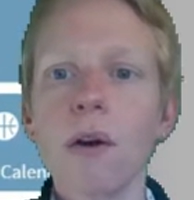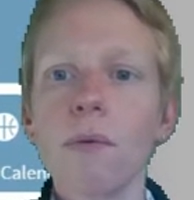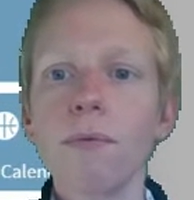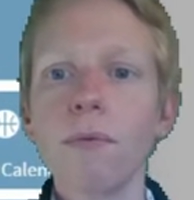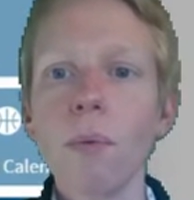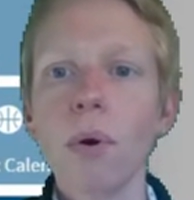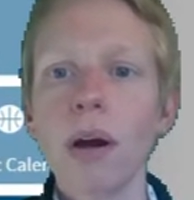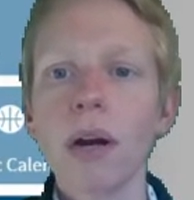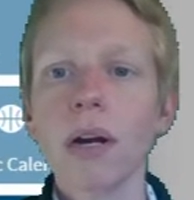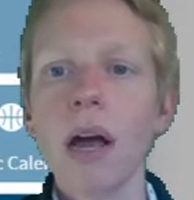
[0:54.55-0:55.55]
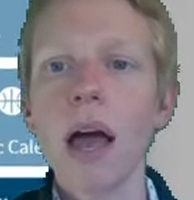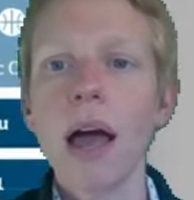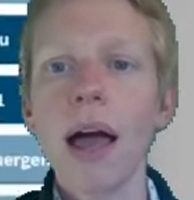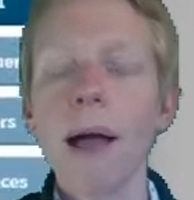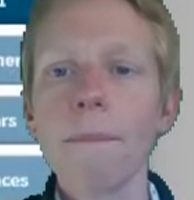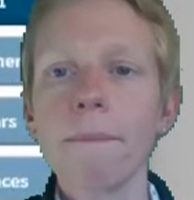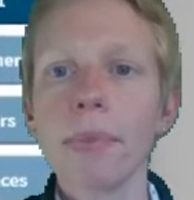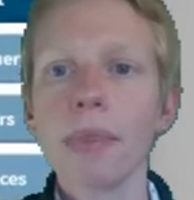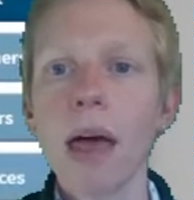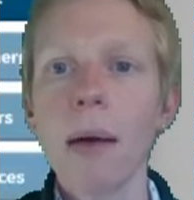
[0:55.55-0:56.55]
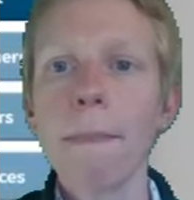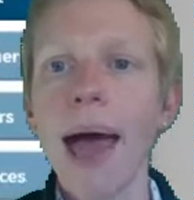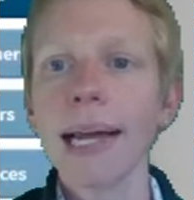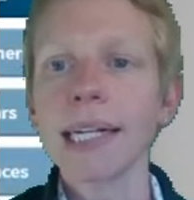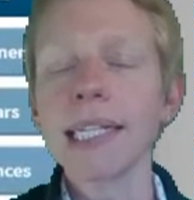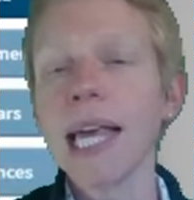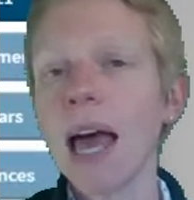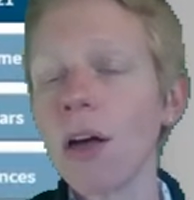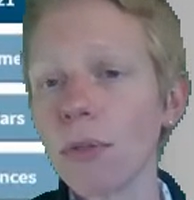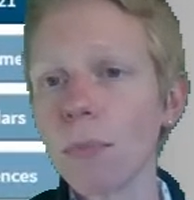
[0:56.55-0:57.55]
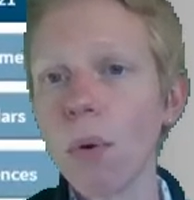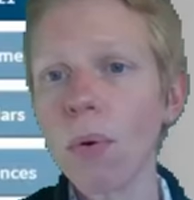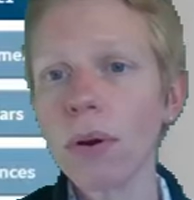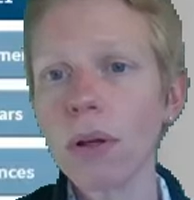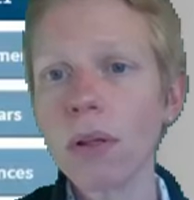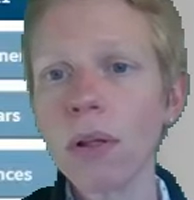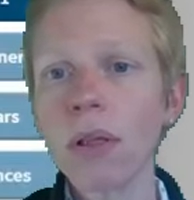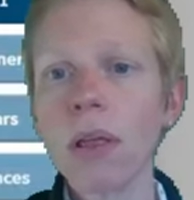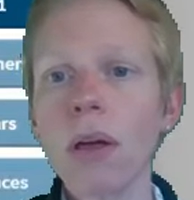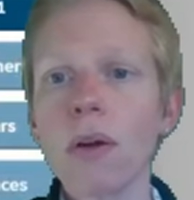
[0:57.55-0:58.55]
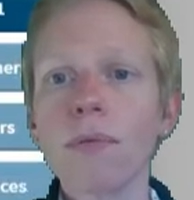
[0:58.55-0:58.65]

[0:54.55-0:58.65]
for the Magnus Health portal,